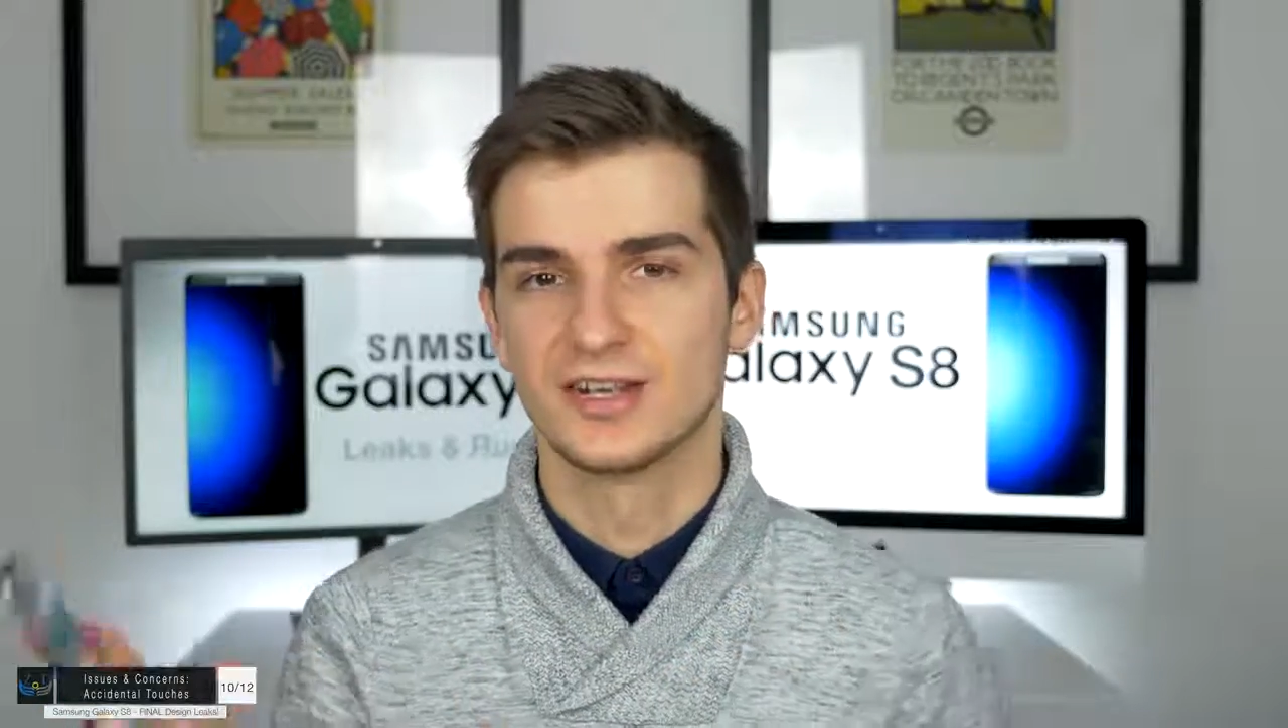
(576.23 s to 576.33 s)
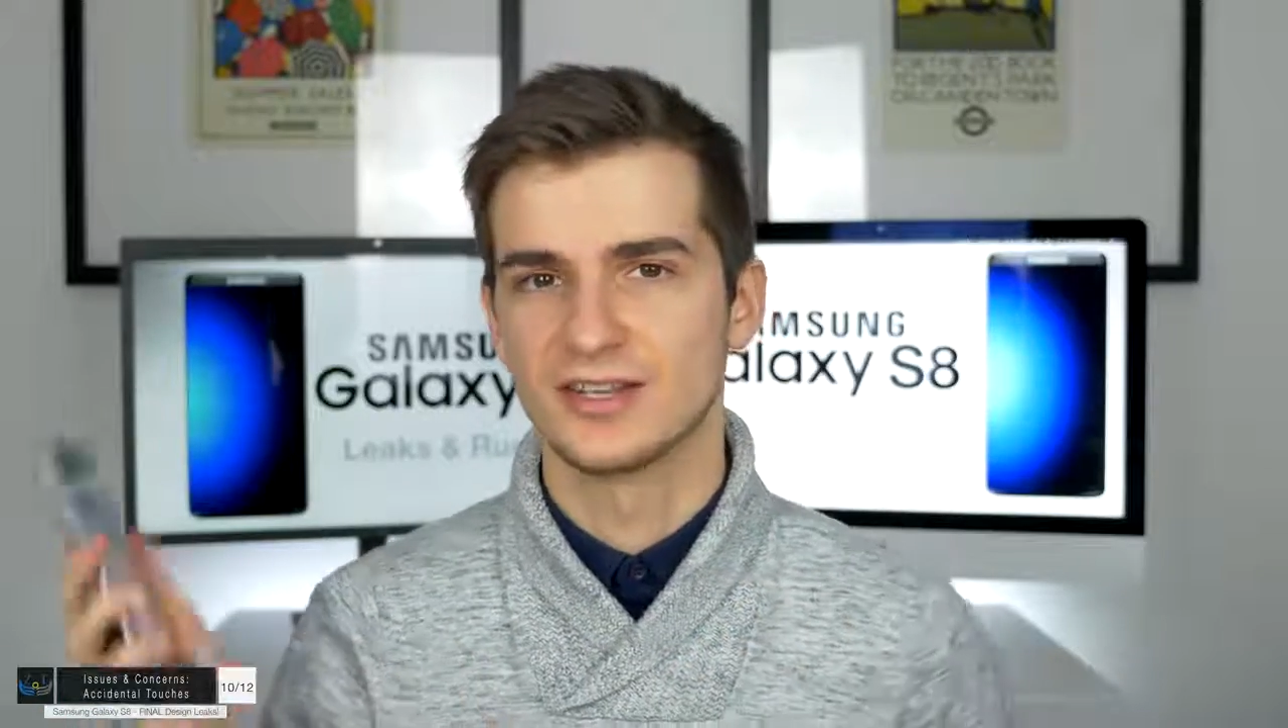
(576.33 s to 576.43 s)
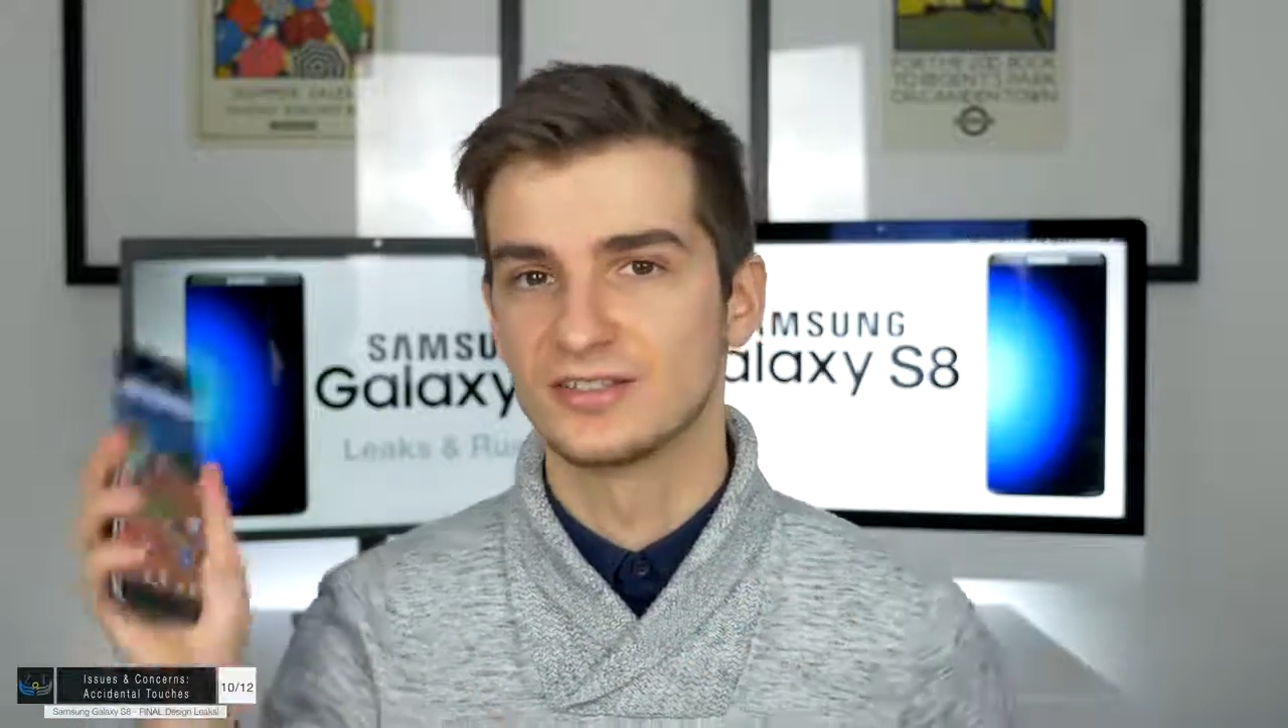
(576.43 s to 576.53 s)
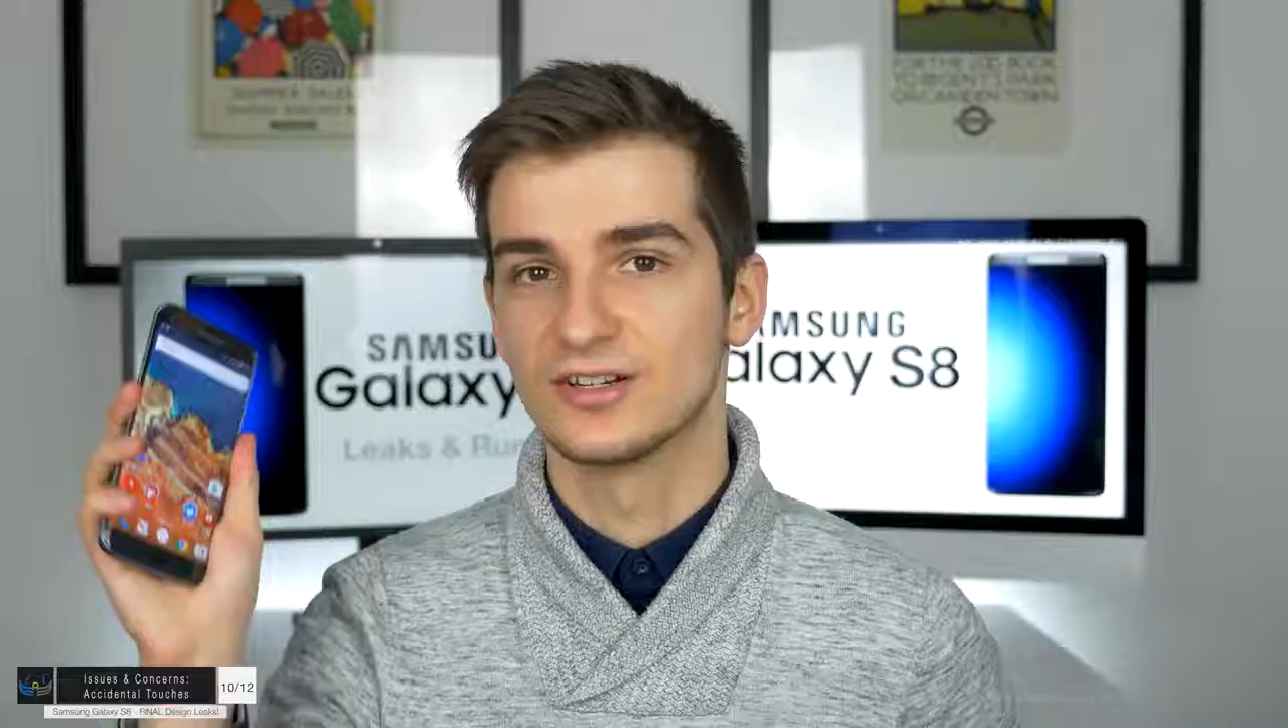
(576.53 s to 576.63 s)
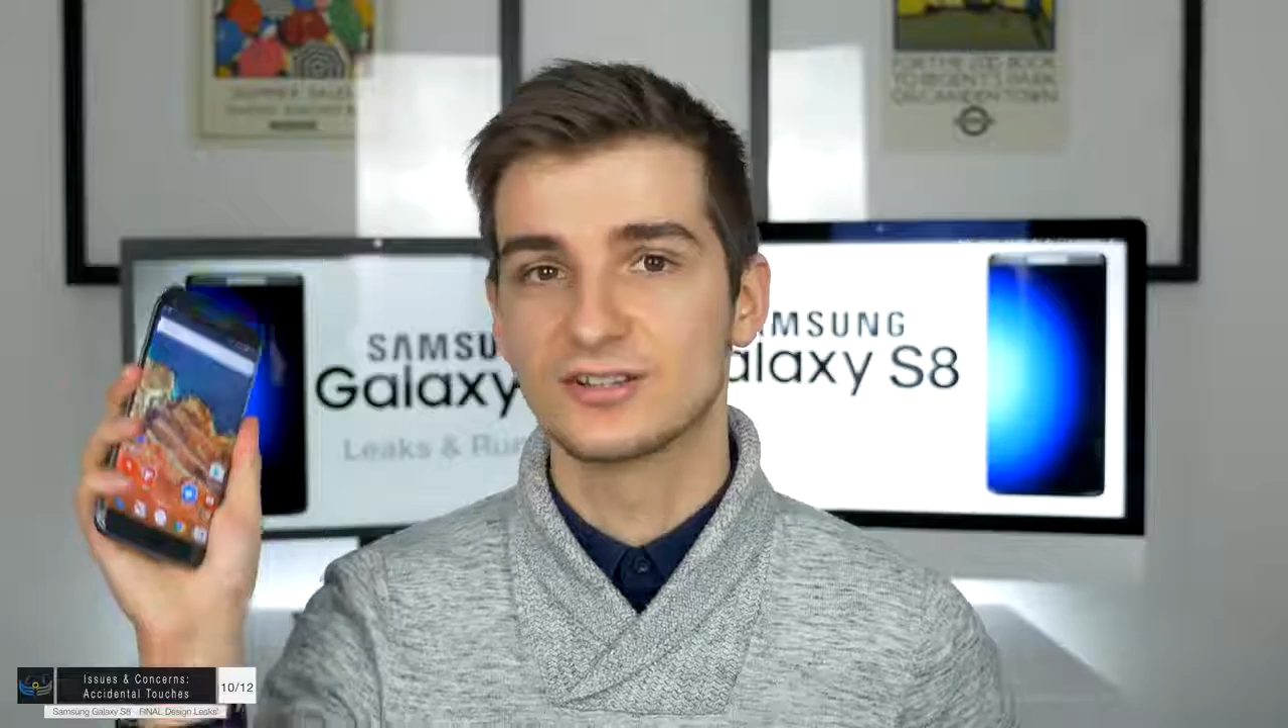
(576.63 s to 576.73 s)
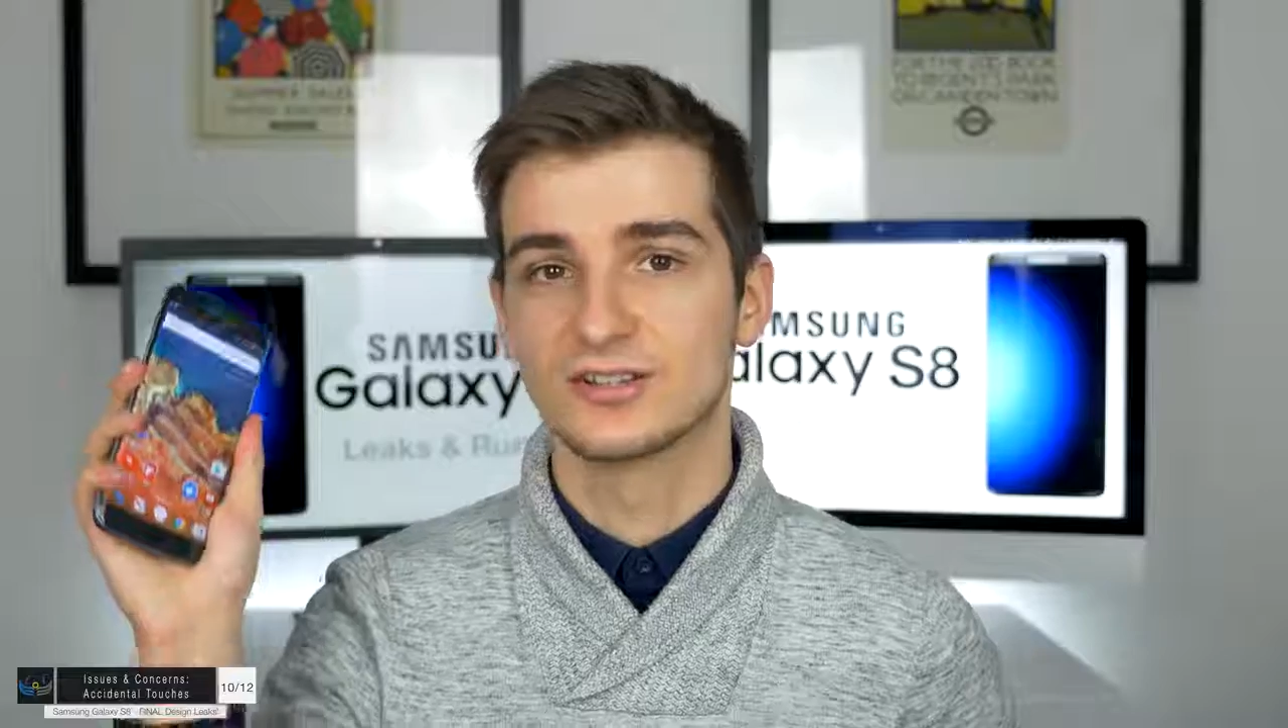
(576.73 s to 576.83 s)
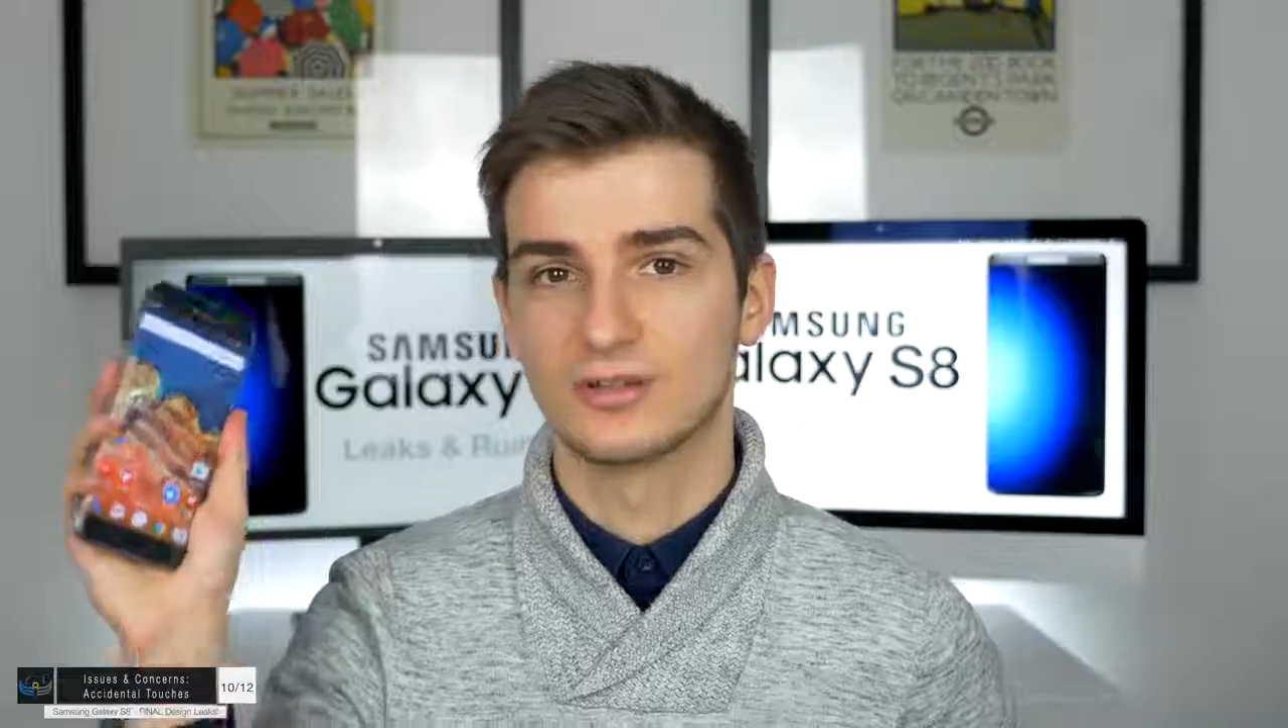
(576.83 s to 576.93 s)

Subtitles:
is just a